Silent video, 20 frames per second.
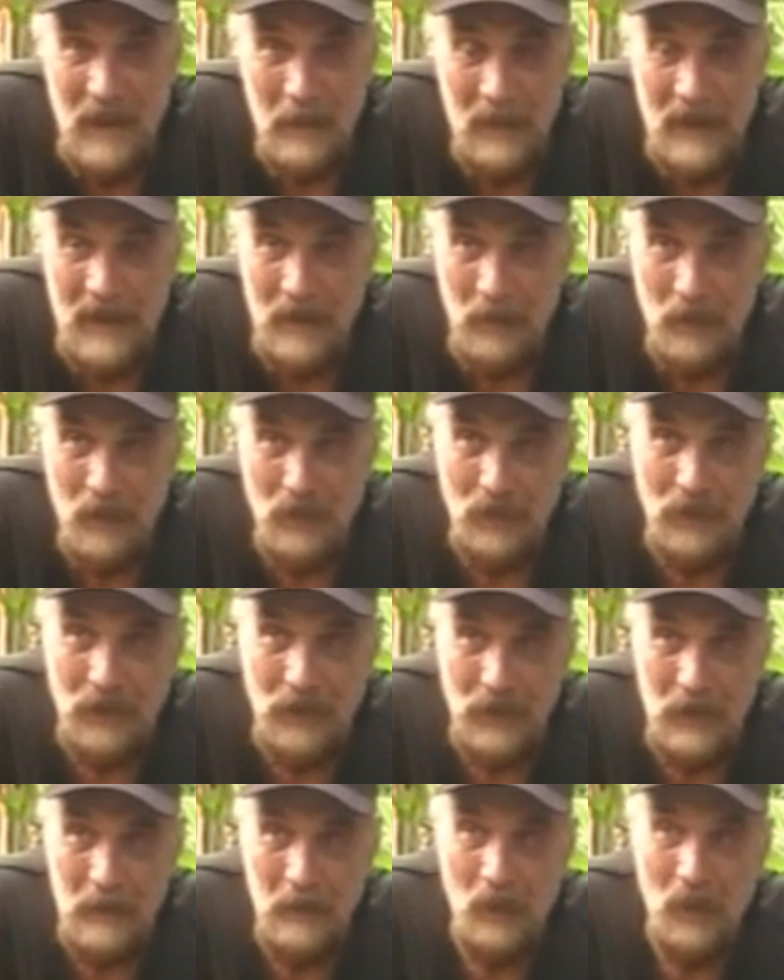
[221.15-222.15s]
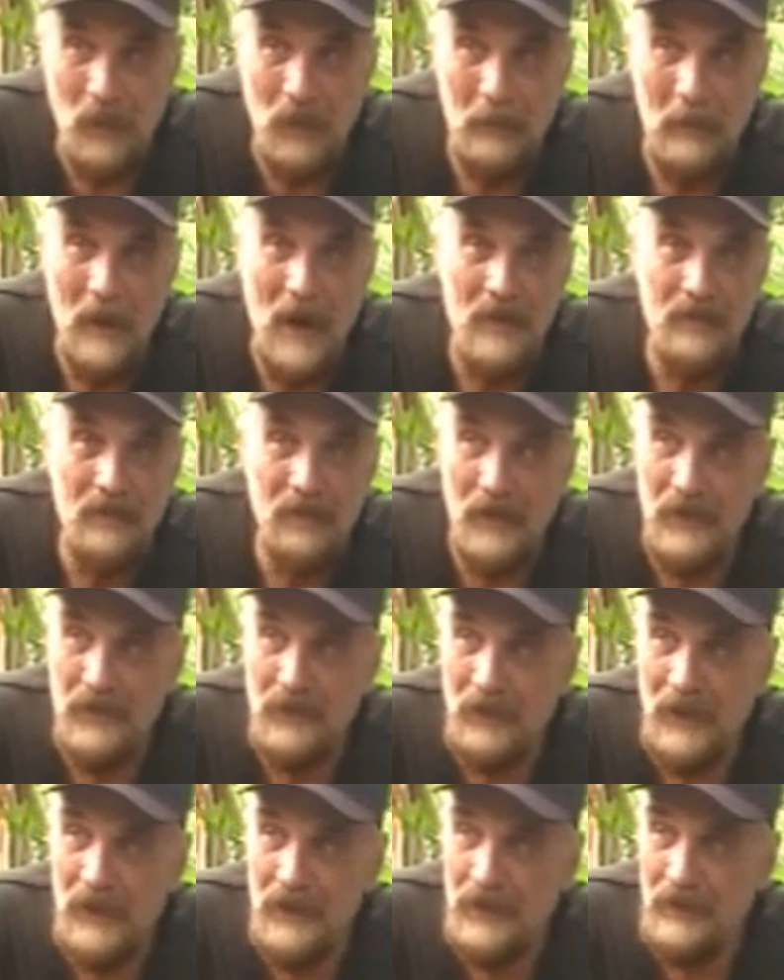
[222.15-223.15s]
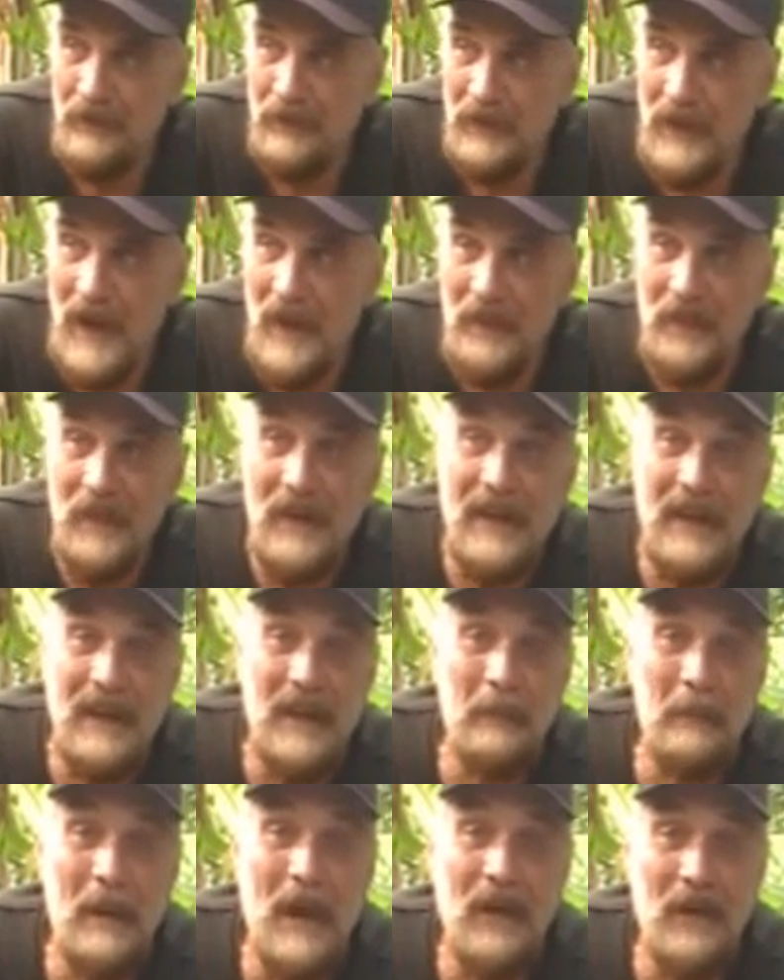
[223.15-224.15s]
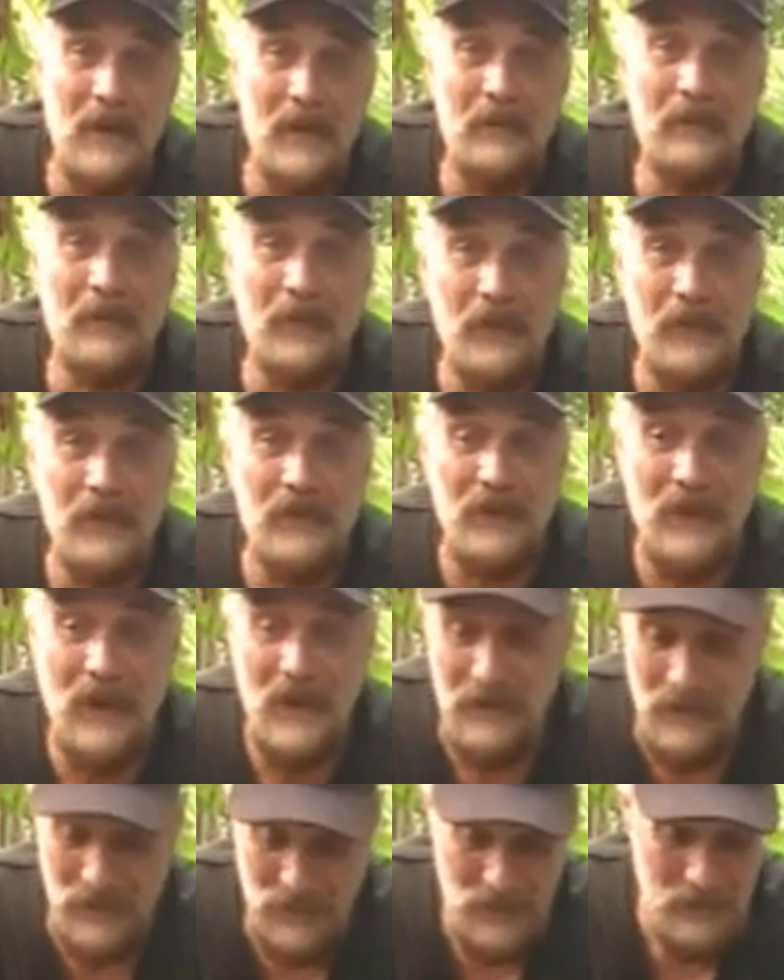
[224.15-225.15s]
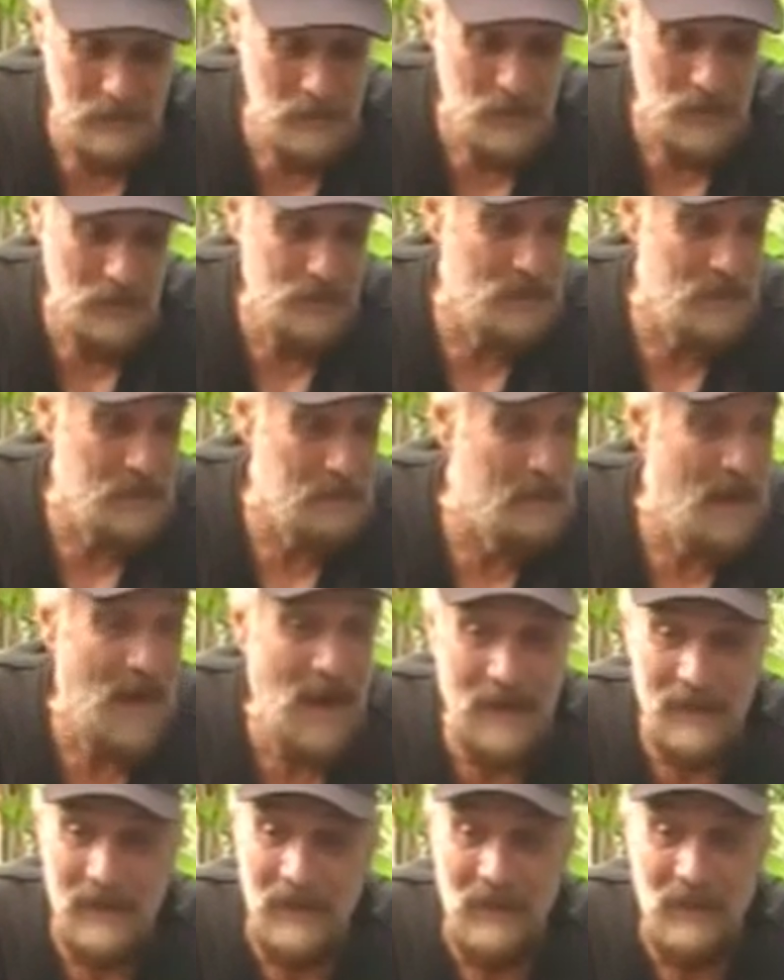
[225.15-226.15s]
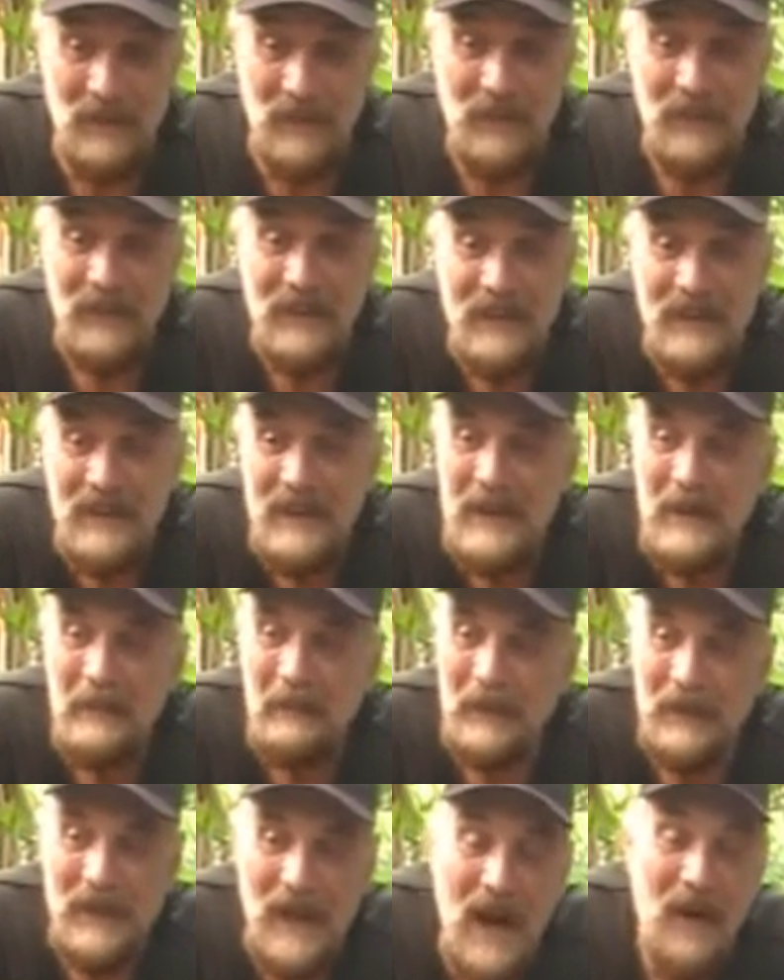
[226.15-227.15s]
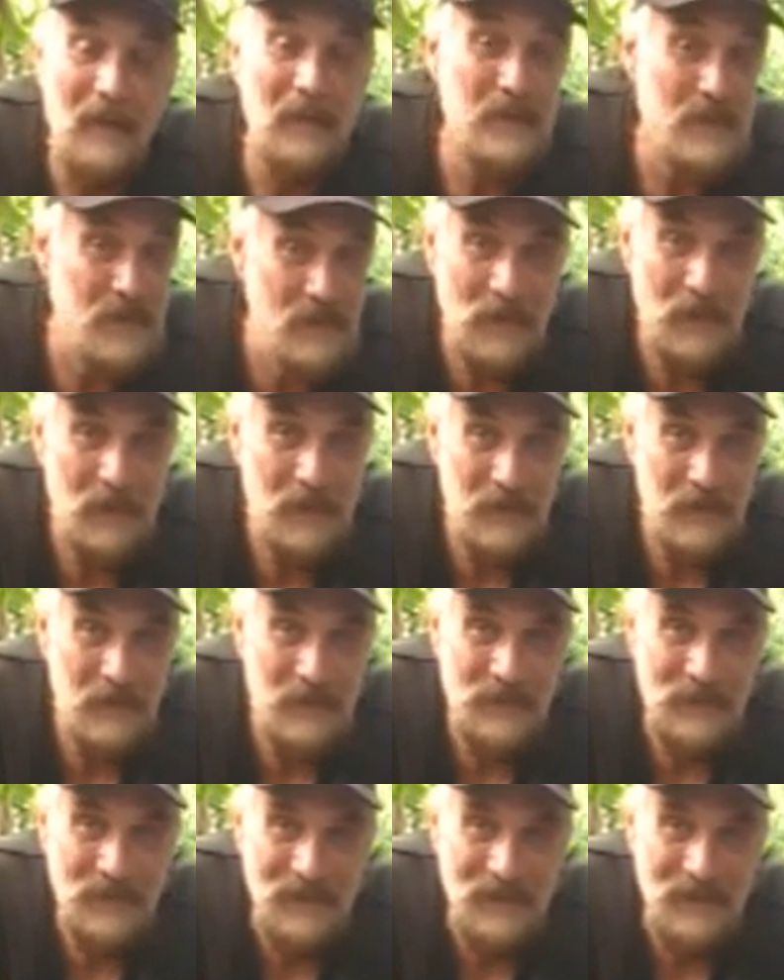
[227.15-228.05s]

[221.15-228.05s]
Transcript: I mean, it was really more my frustration for not thinking about it first, and I should have moved it back here, but now it's theirs.